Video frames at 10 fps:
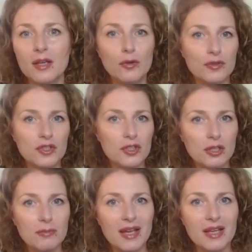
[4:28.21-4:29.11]
your
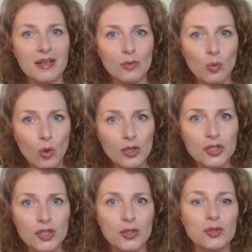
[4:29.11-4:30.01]
physician may
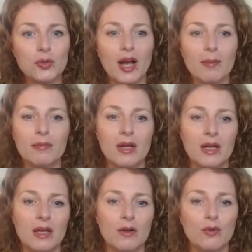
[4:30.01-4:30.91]
want you to come
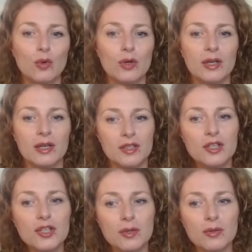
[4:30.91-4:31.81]
for
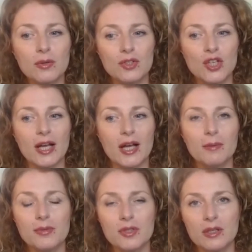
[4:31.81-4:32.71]
additional
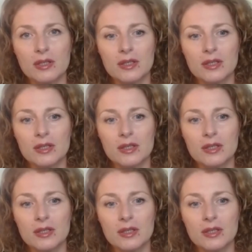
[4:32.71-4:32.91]
checkups